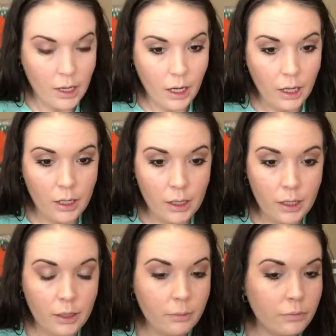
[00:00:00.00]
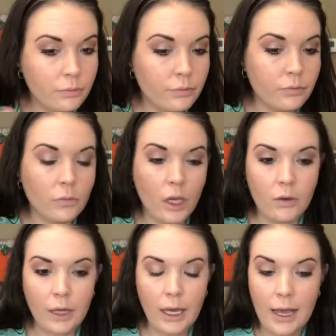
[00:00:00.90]
Um,
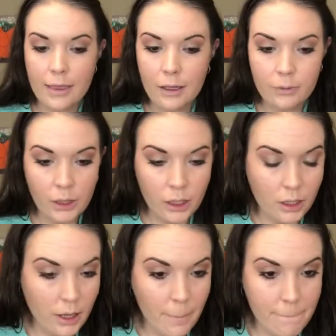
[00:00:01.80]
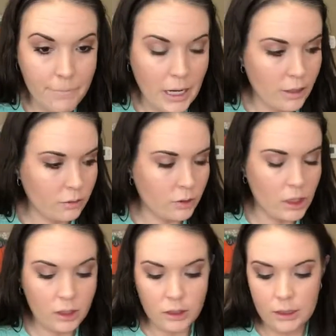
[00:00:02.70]
okay, I think we are about
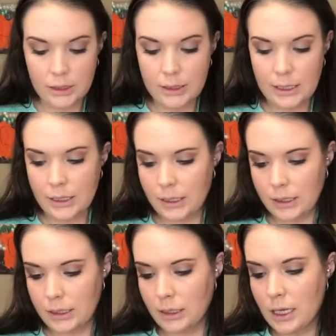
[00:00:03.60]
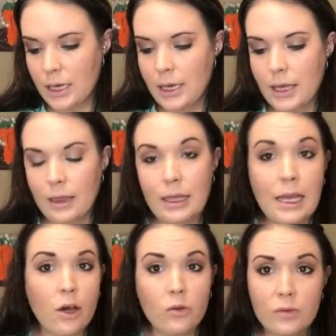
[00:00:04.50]
done.
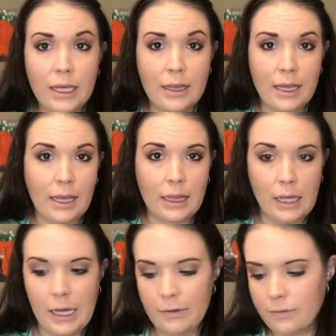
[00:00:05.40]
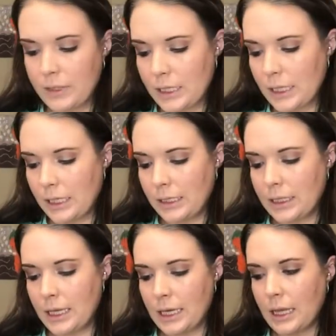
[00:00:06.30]
The only thing left is
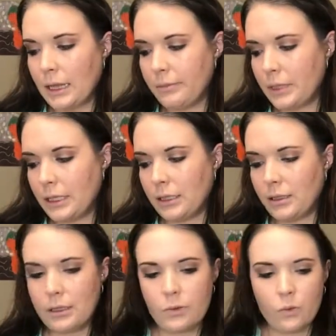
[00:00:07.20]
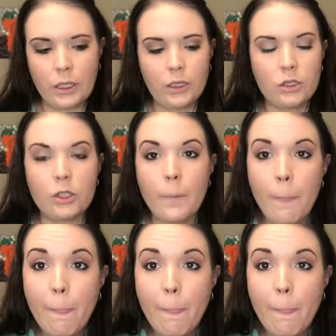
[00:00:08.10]
the lip sense, which